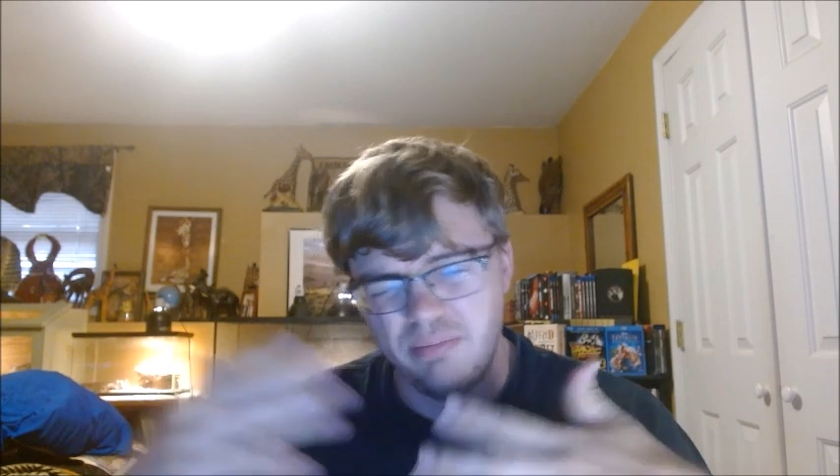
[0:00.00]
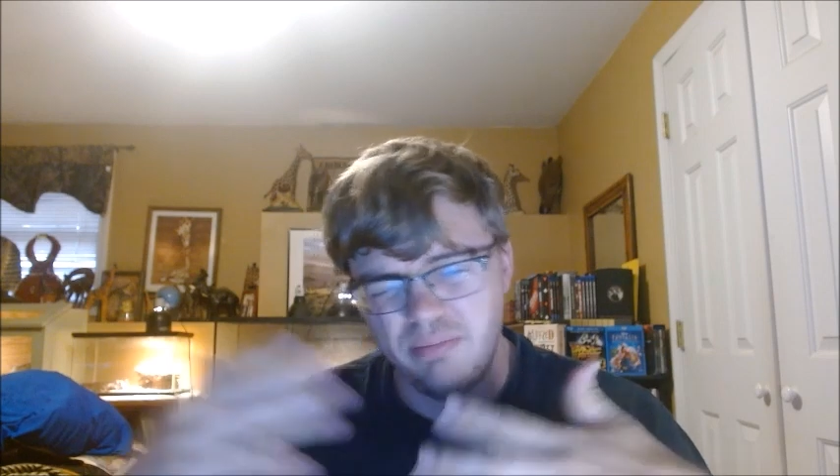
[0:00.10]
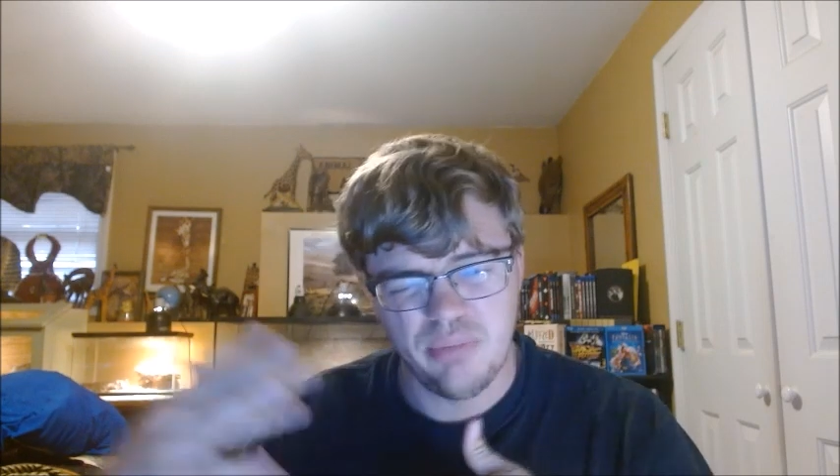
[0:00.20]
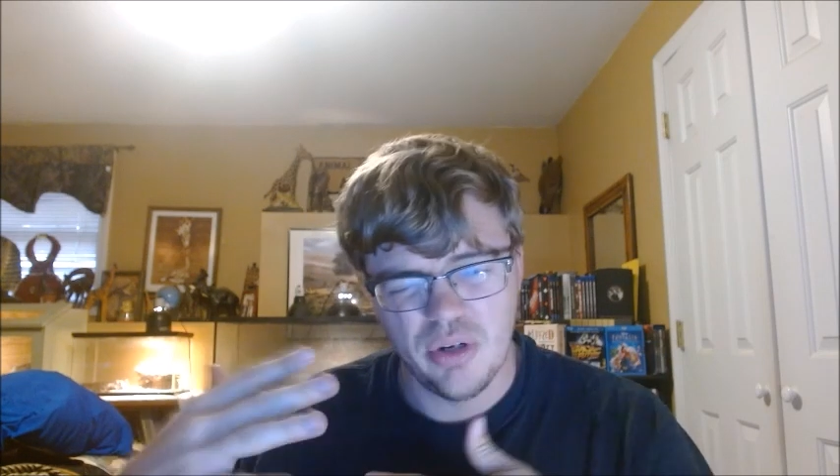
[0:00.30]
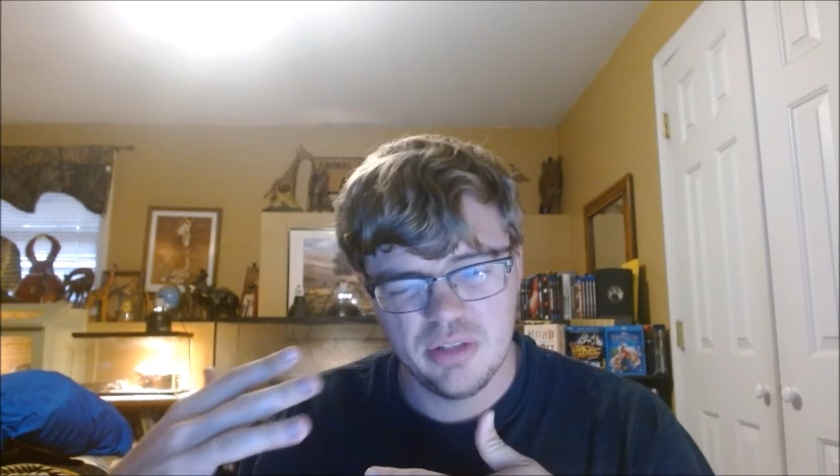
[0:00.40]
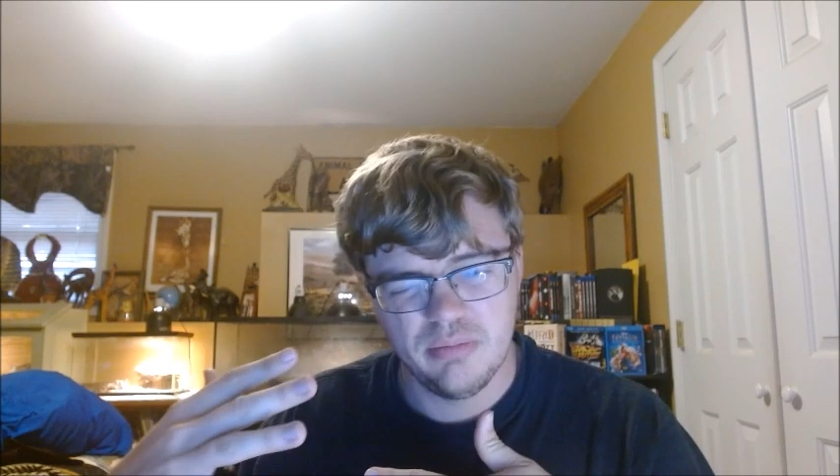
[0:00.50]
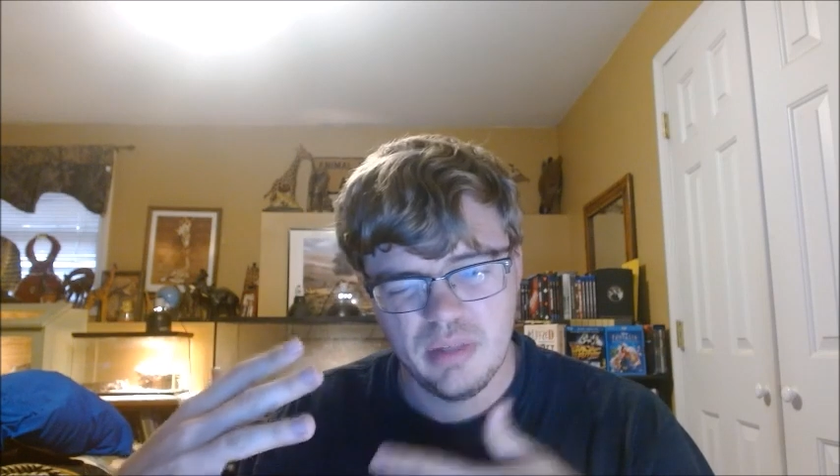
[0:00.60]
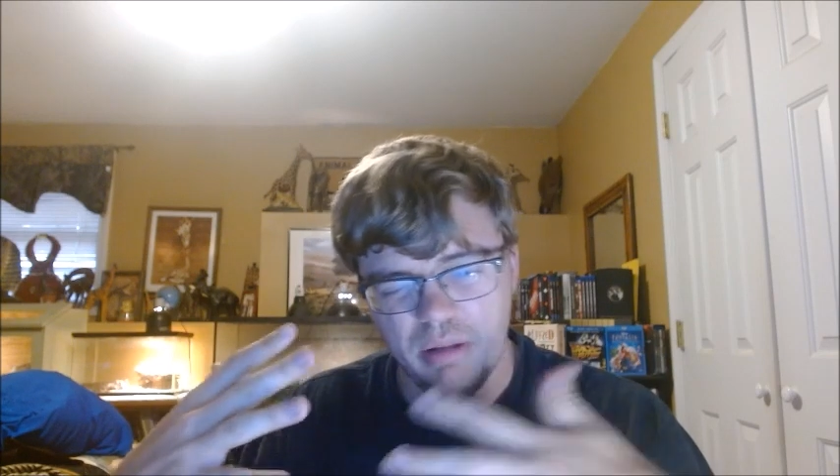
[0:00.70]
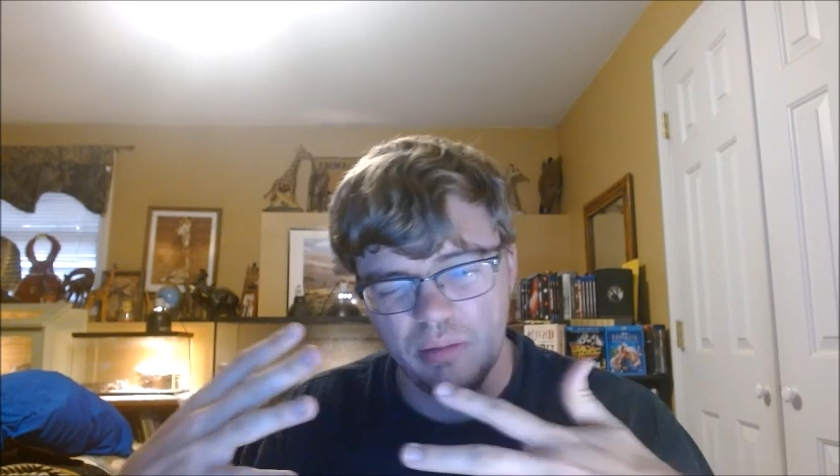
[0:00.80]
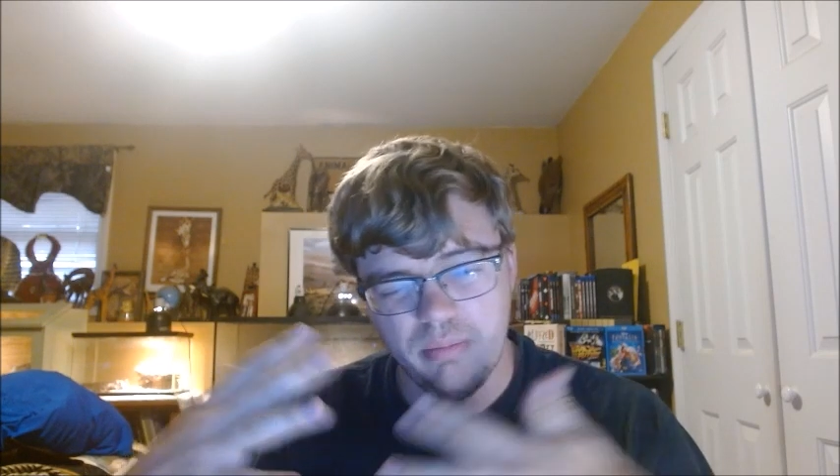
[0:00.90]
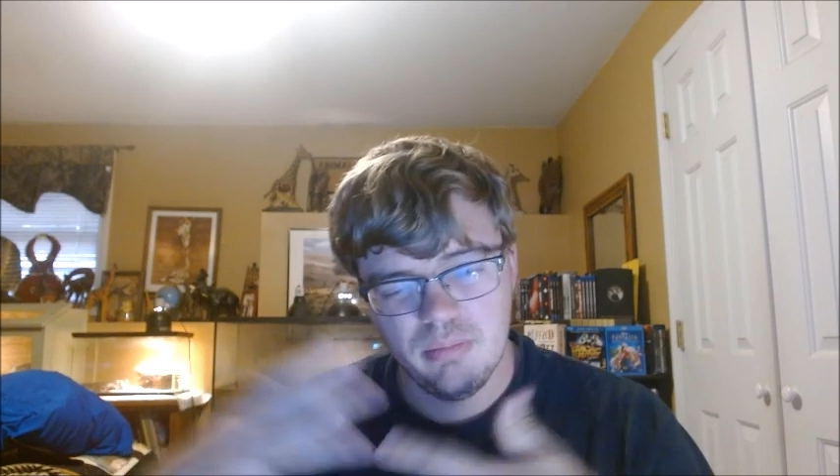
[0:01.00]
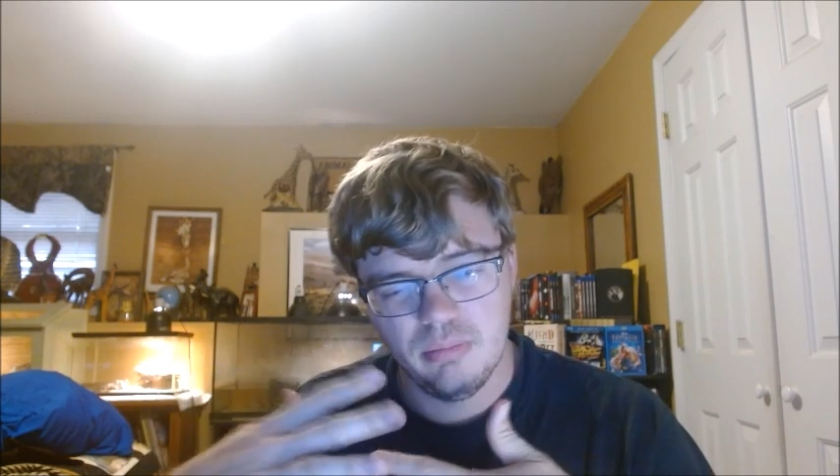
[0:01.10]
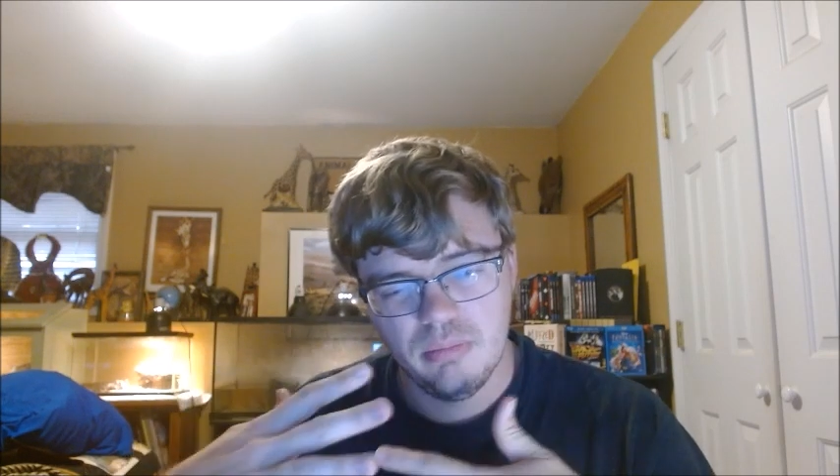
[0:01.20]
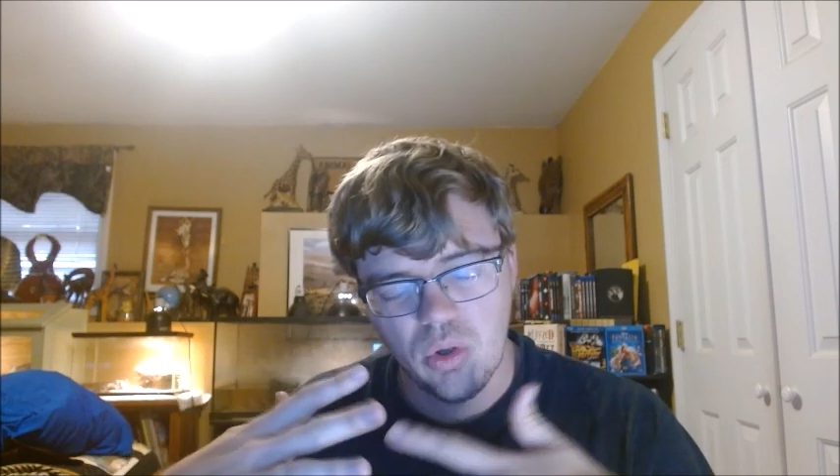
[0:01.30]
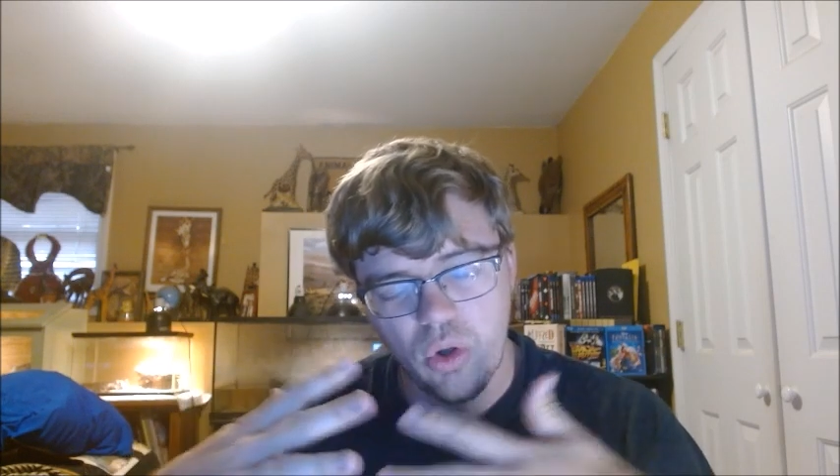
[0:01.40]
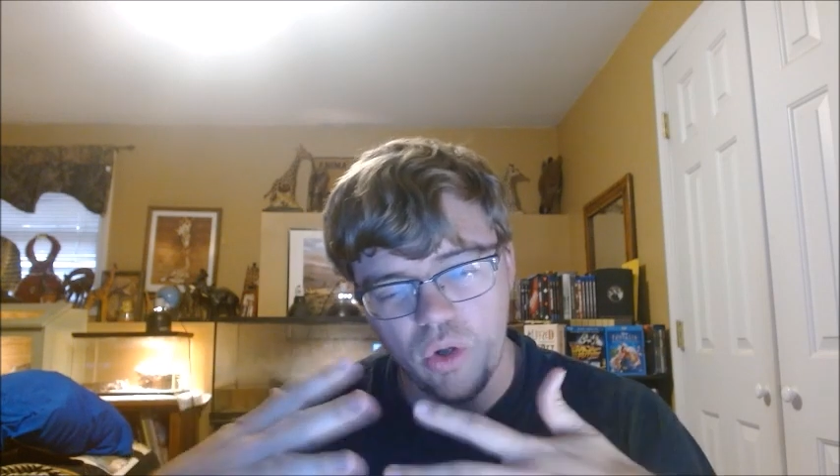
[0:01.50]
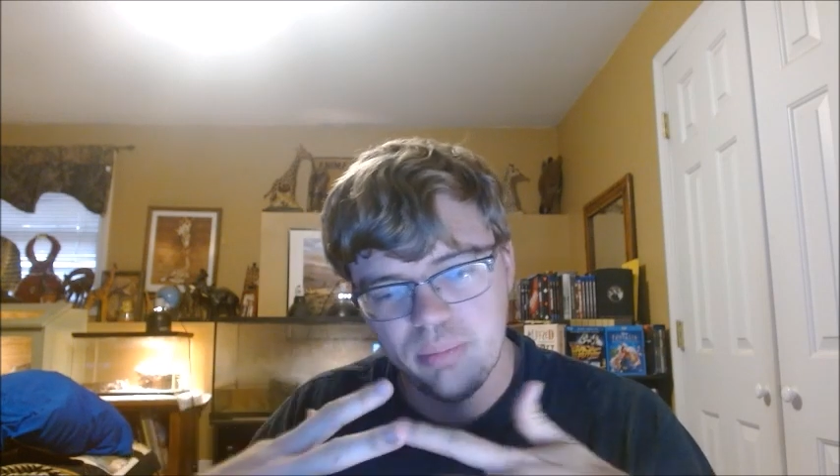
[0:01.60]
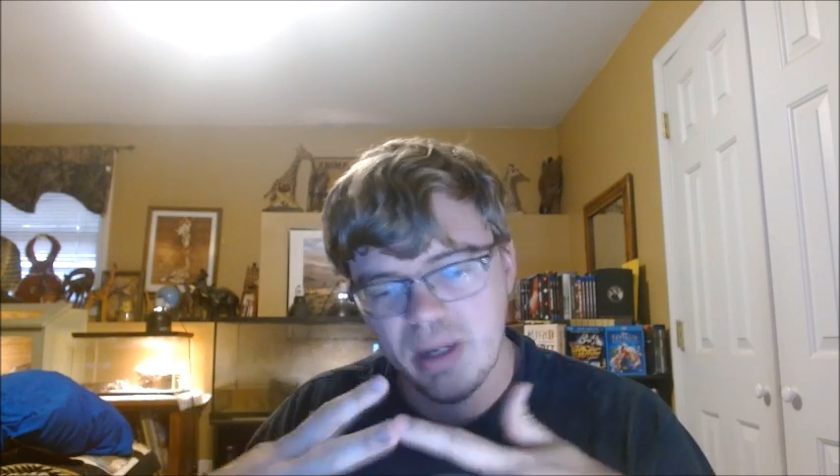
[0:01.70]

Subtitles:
to push, hold